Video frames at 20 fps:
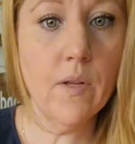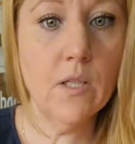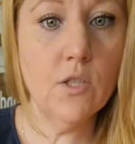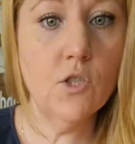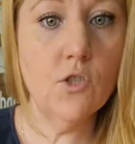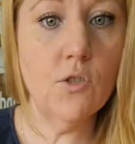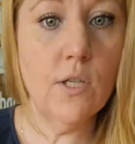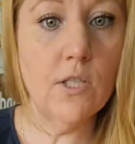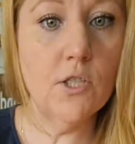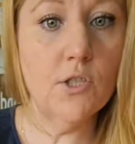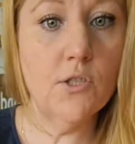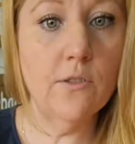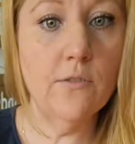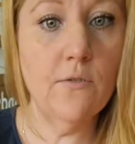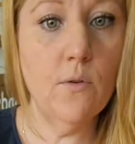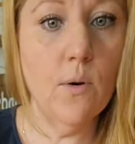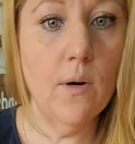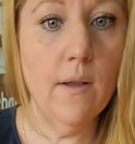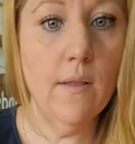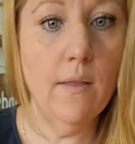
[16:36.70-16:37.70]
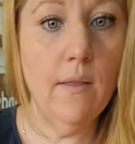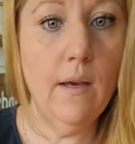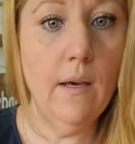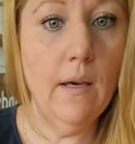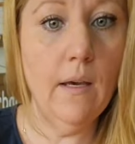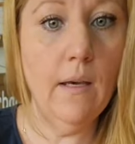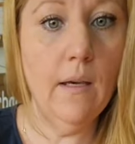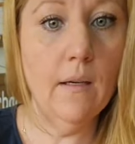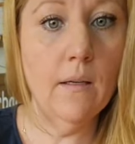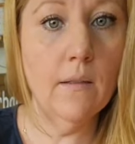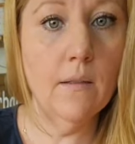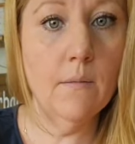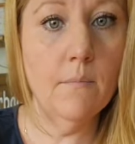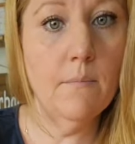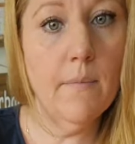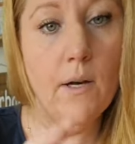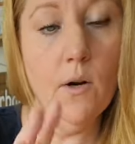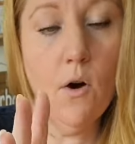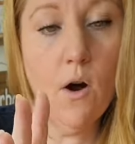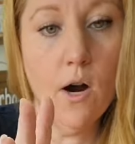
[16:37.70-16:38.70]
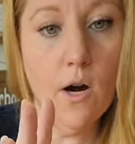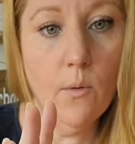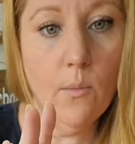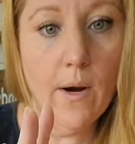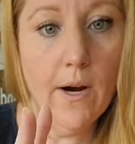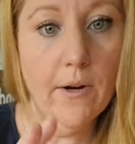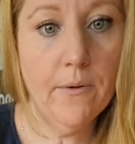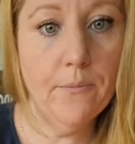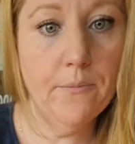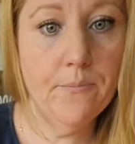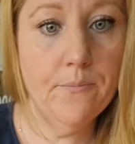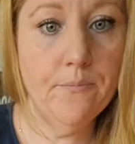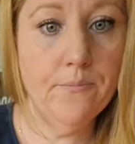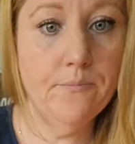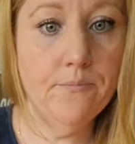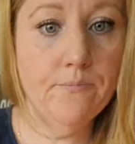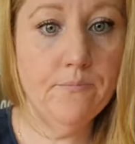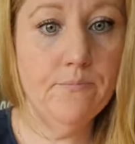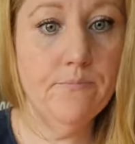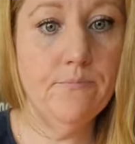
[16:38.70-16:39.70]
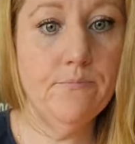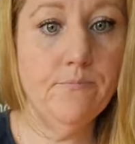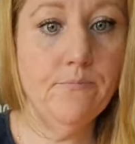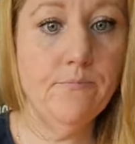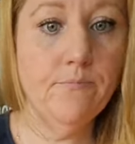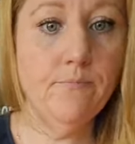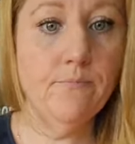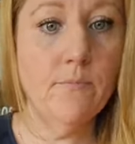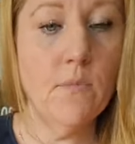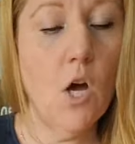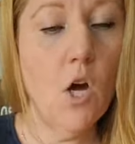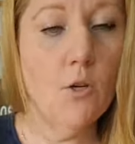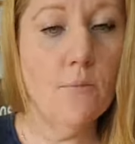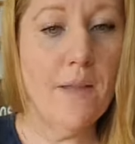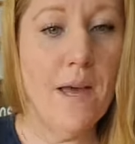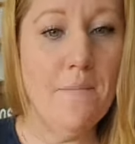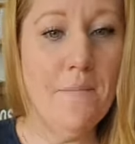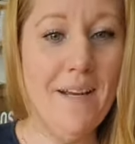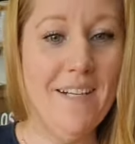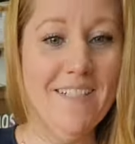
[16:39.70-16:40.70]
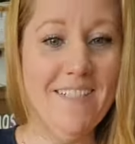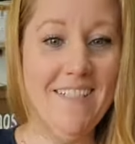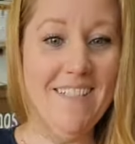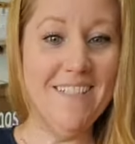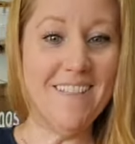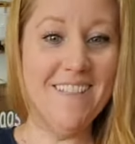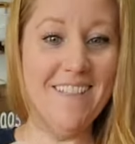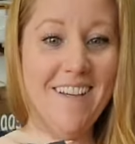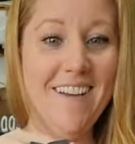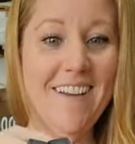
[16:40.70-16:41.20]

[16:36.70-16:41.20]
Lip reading: structure for the metal hardware. Hope that makes sense.